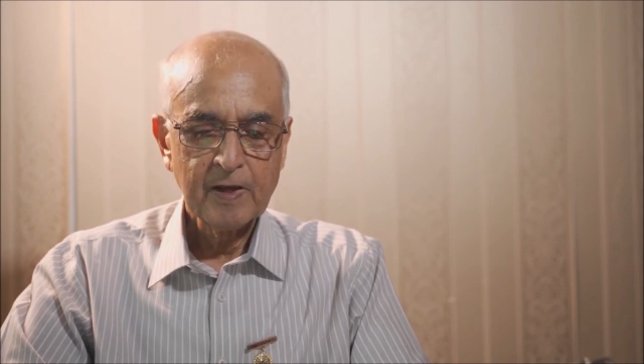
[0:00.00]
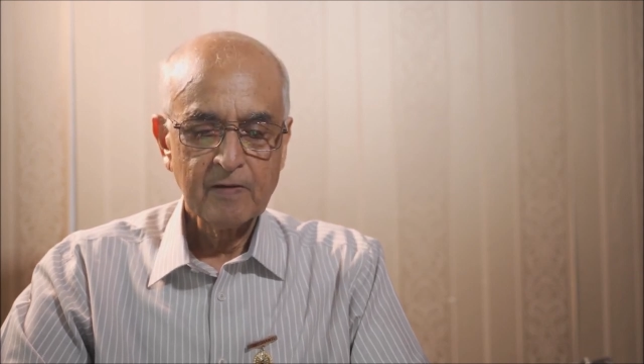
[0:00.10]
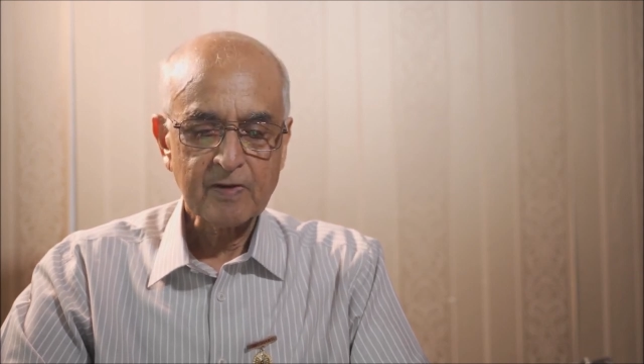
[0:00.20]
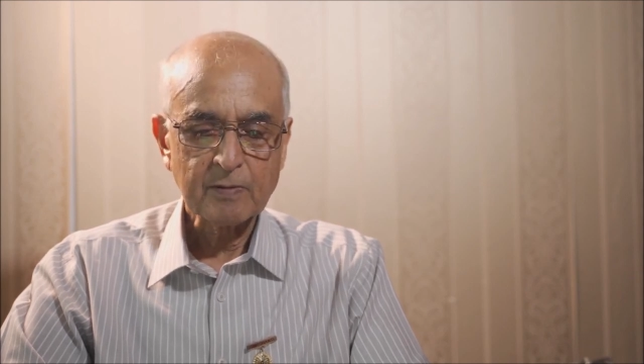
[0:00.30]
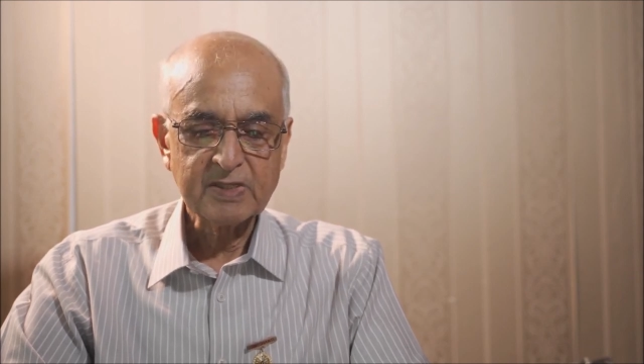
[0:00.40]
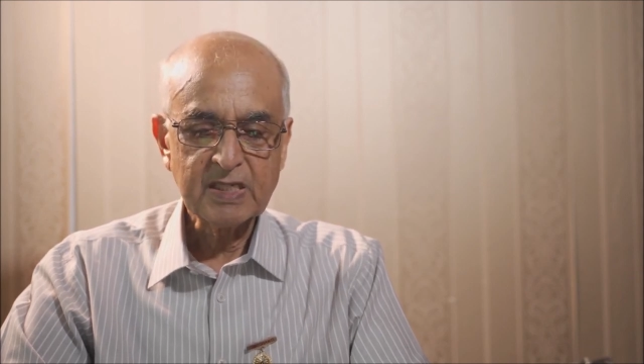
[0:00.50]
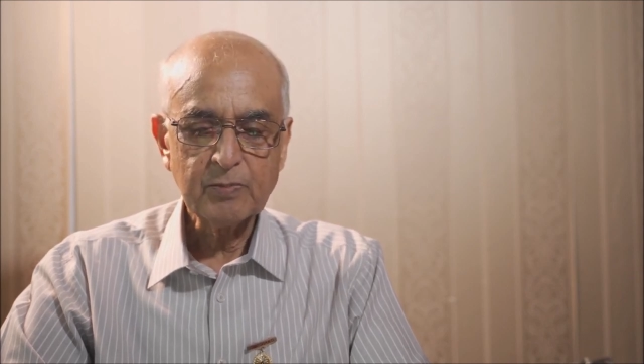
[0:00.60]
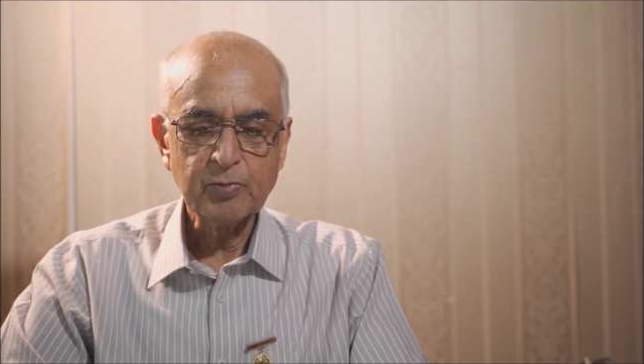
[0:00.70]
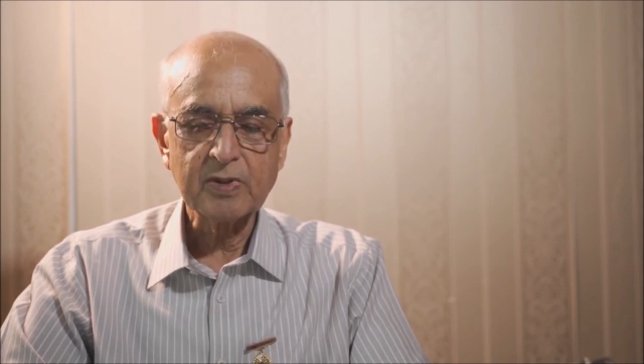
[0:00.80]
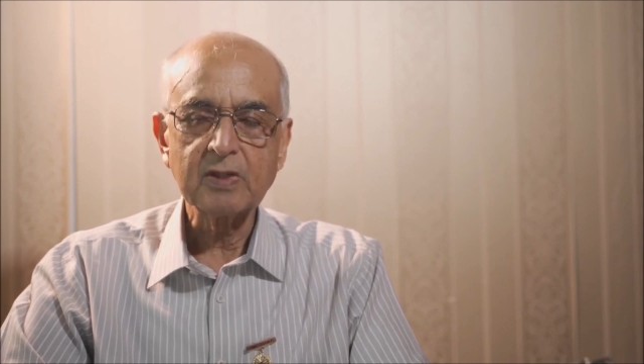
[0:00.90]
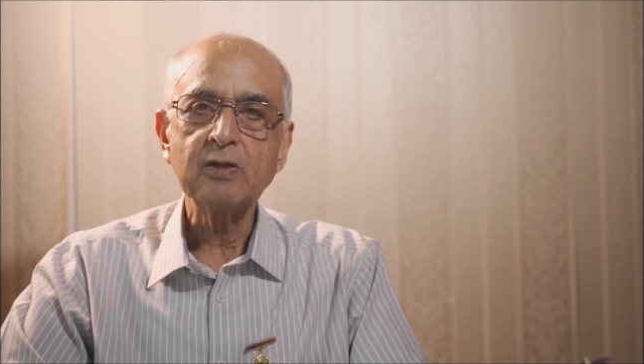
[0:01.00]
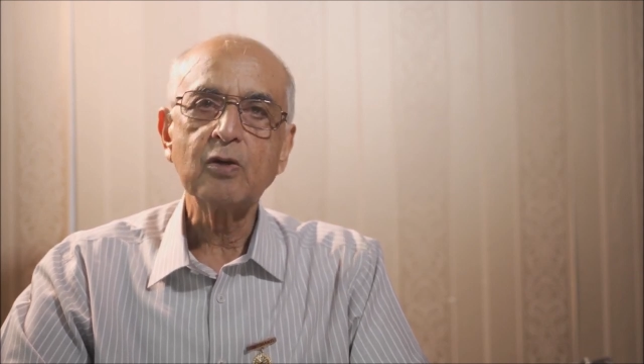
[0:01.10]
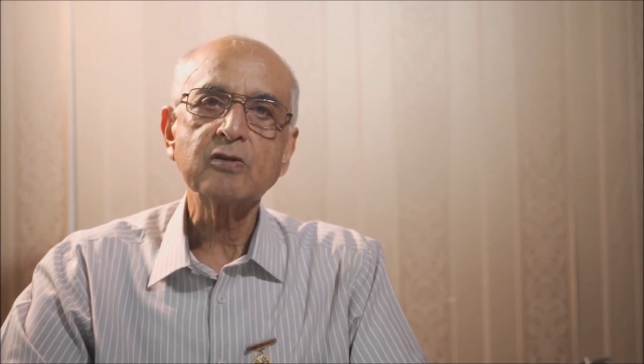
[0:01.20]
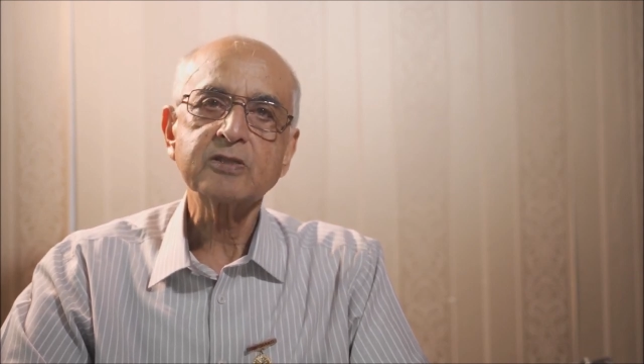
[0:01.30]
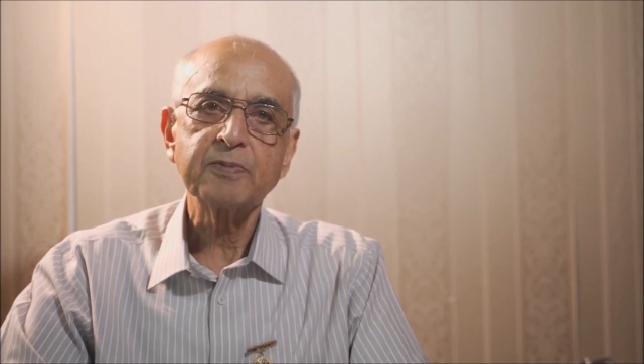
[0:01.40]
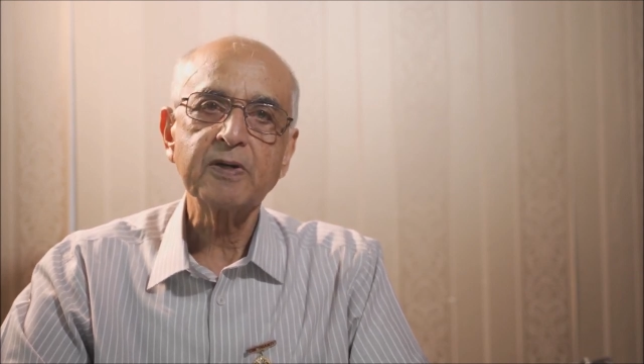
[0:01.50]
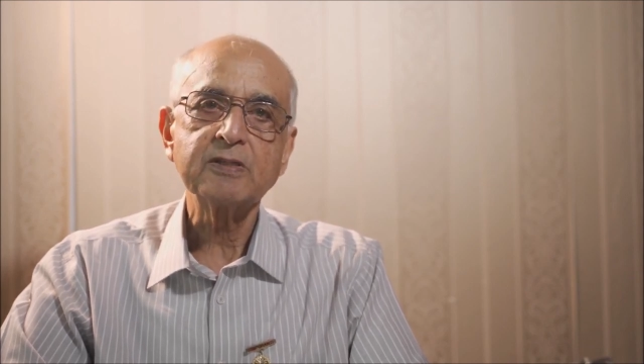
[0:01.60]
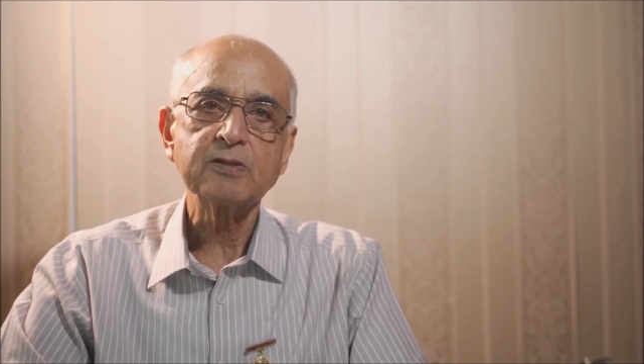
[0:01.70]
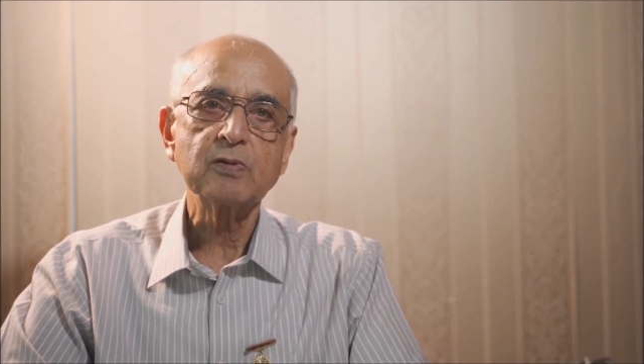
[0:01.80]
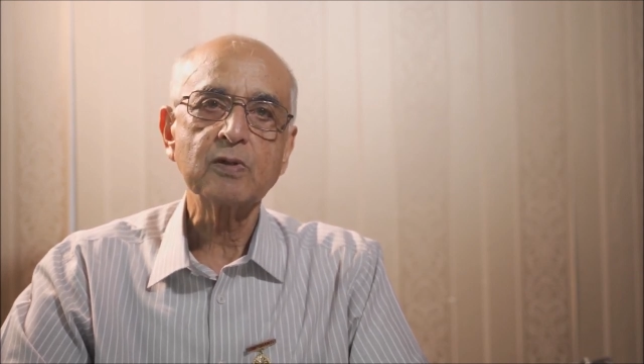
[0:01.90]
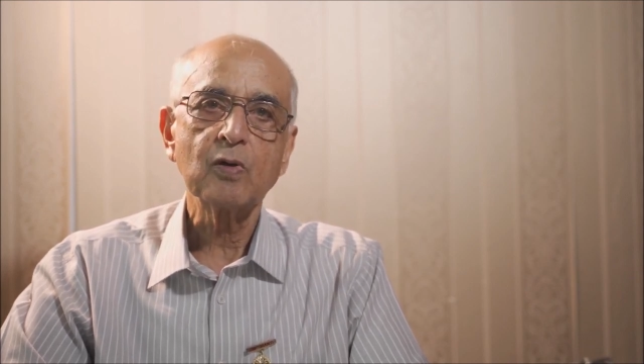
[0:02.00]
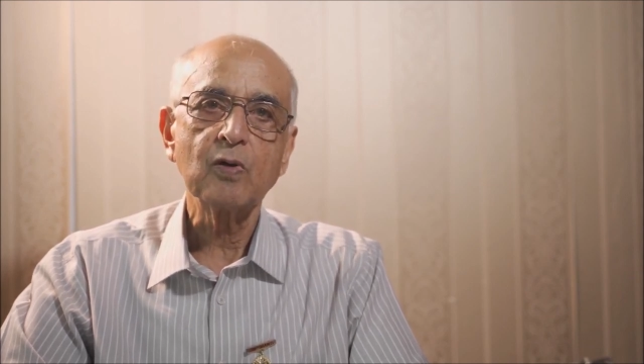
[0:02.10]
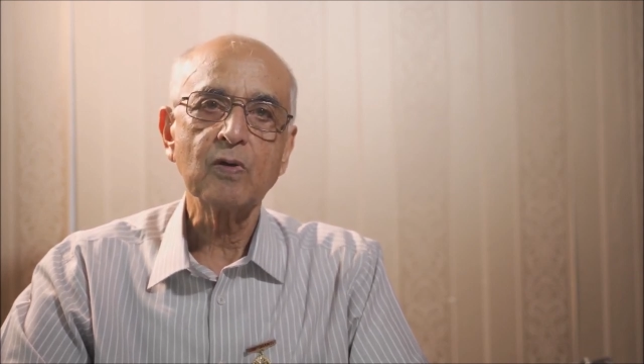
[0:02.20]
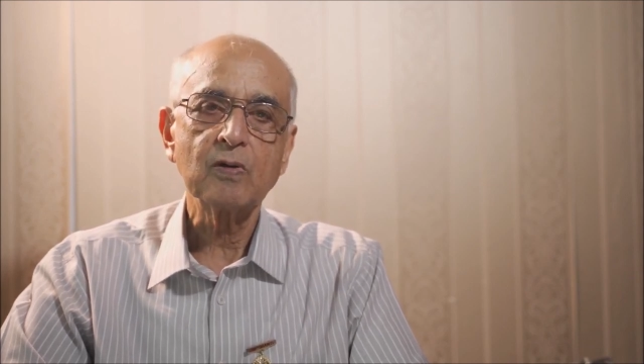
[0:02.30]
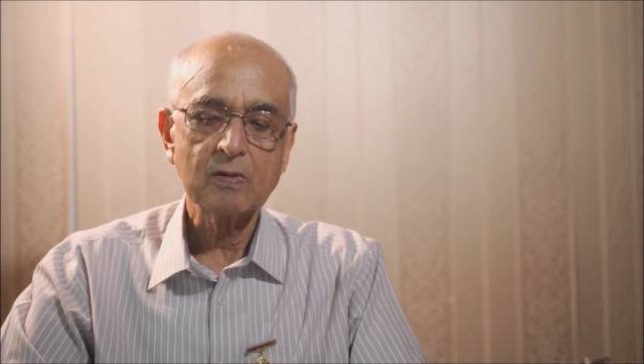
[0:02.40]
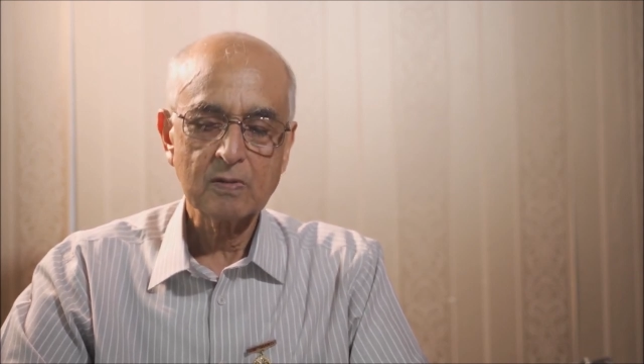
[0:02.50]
from deep within your spiritual core,